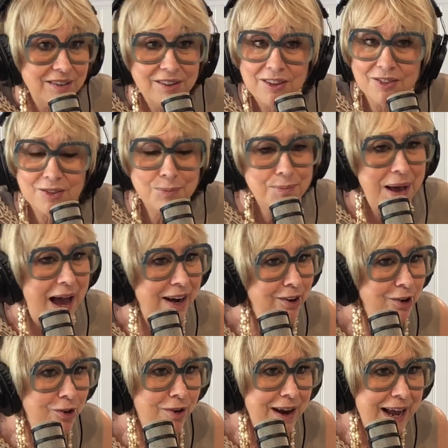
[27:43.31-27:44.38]
Doesn't matter
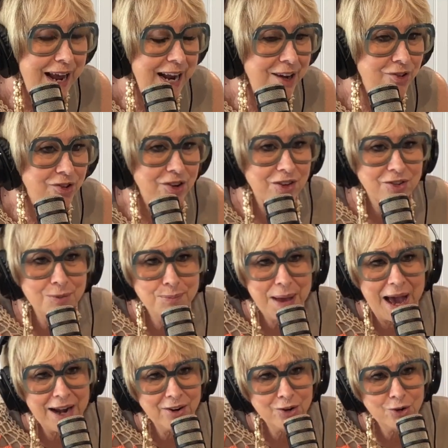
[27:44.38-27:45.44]
your age, doesn't
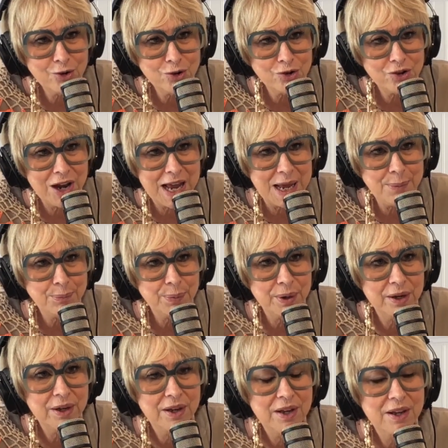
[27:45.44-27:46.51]
matter your shape.
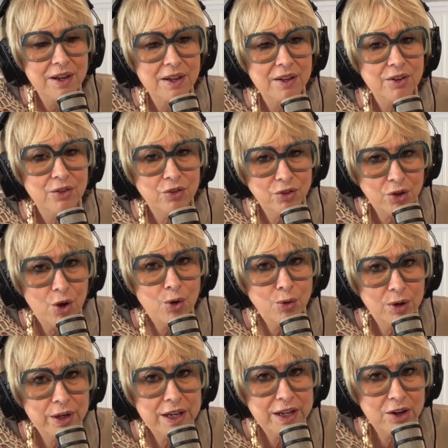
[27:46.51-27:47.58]

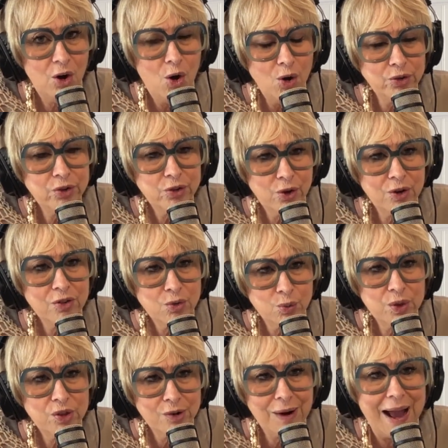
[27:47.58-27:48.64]
So it all starts
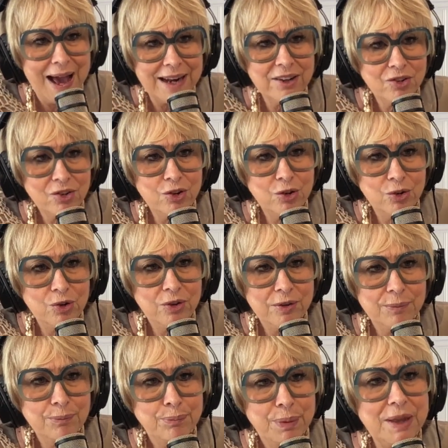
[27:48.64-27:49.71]
with your attitude,
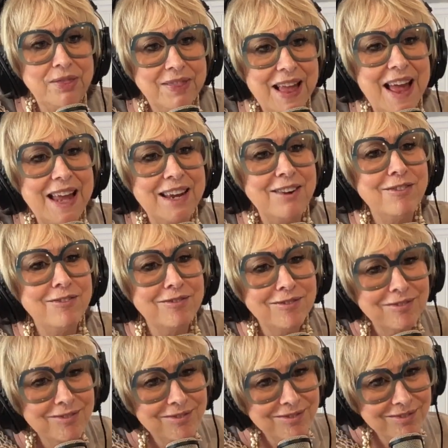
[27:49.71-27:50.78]
but then
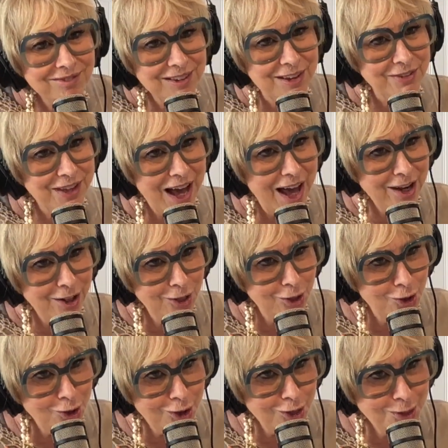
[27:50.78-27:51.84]
you've got to
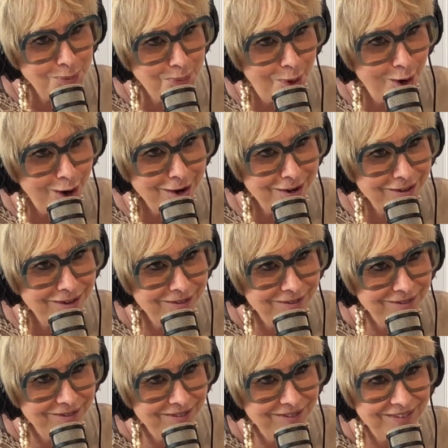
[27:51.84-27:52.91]
look the part.
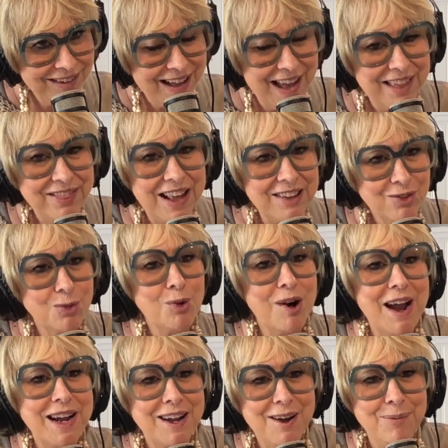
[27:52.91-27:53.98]
And that's where
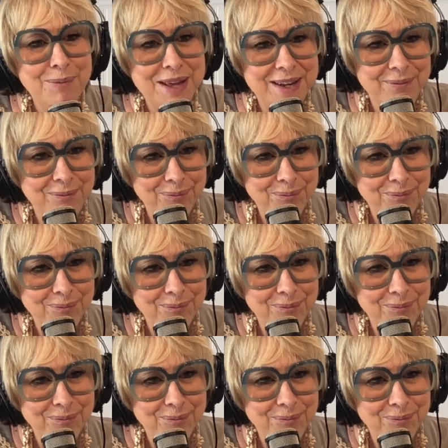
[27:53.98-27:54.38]
I come in.